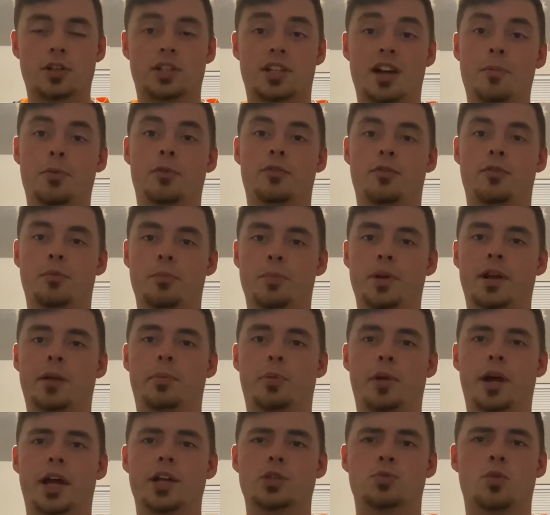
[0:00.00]
A couple of them big
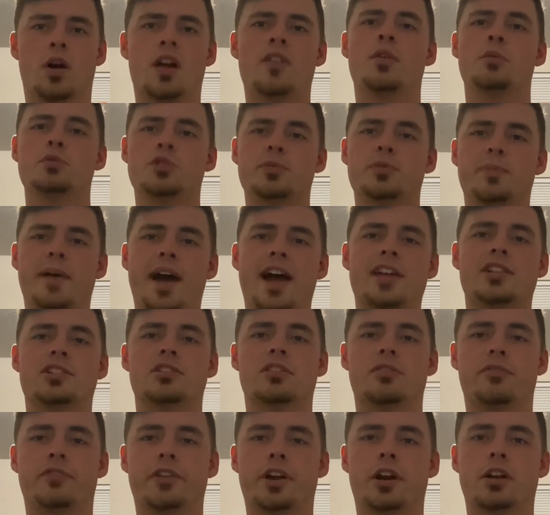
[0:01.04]
plays. One of them was a pass
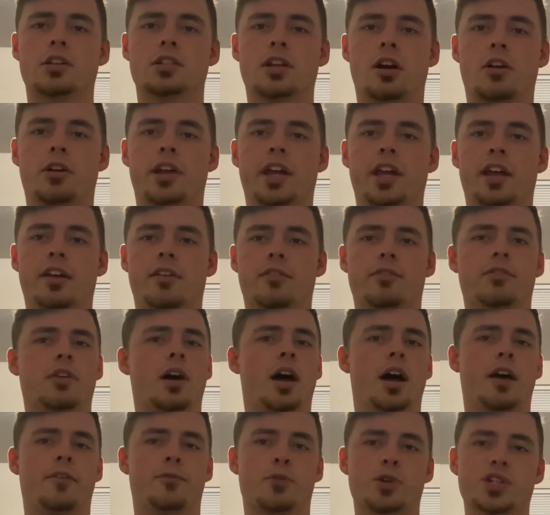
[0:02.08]
interference, I'll give.
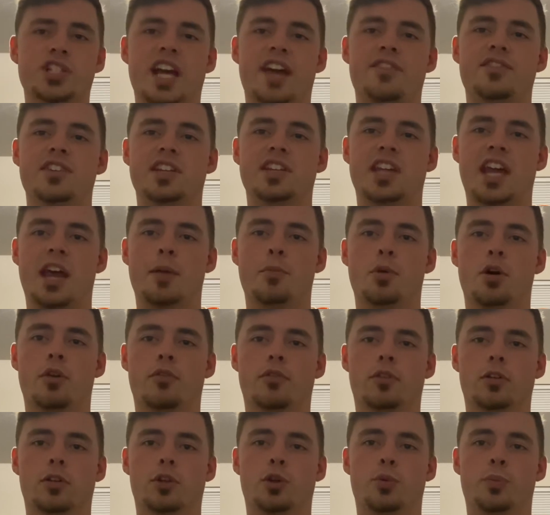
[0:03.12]
Free safety came
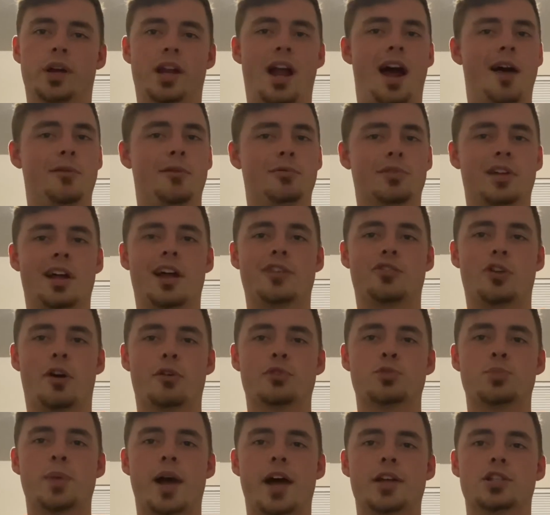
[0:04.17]
over a little bit. I thought it
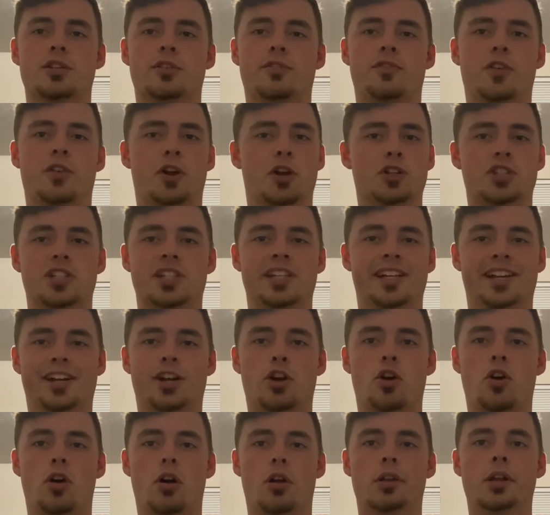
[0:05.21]
was pass interference, didn't get
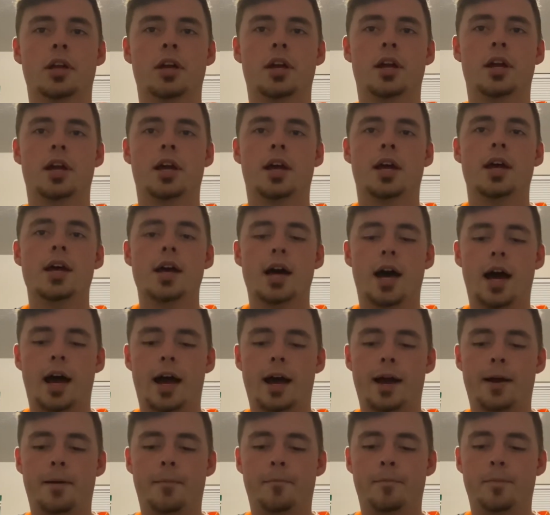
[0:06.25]
called.
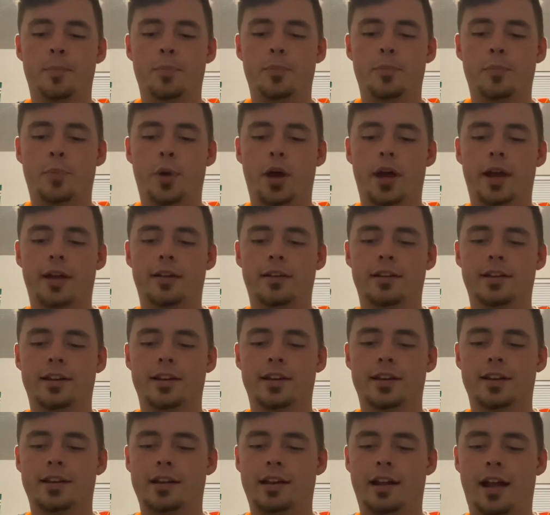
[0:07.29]
But
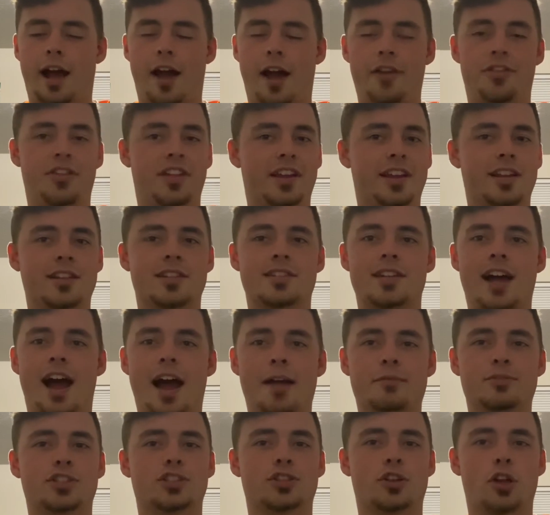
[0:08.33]
I think his
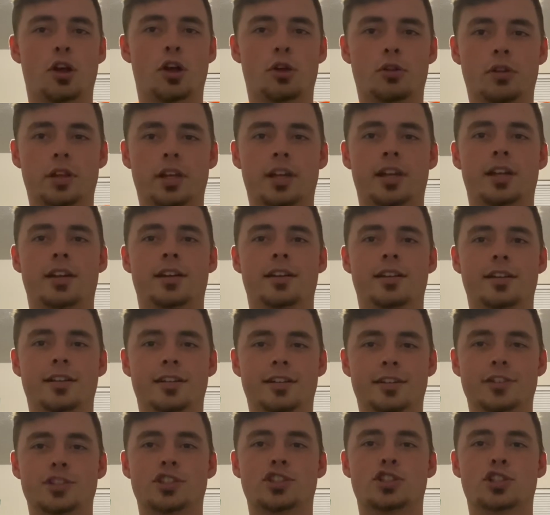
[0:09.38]
time slowly
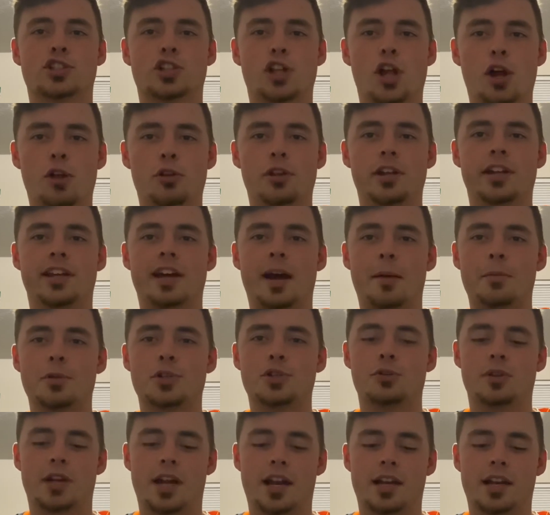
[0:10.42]
coming
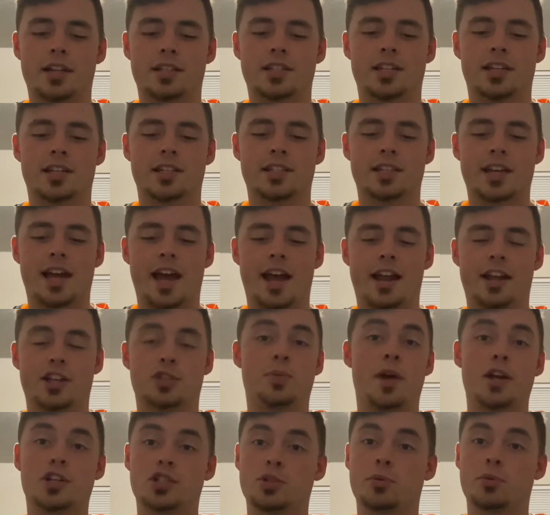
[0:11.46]
to an end in Cincinnati,
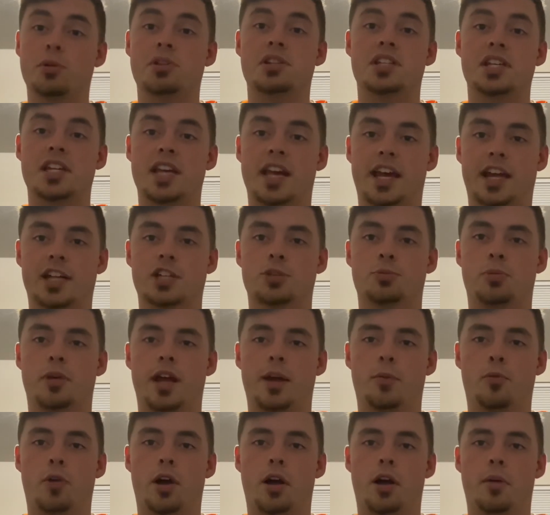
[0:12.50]
especially with T. Higgins
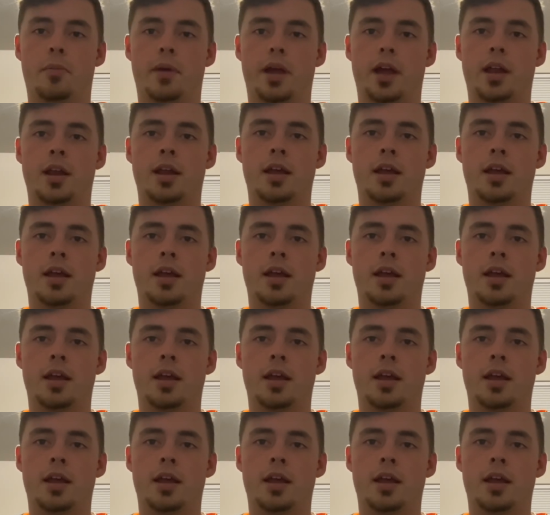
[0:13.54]
playing well, man.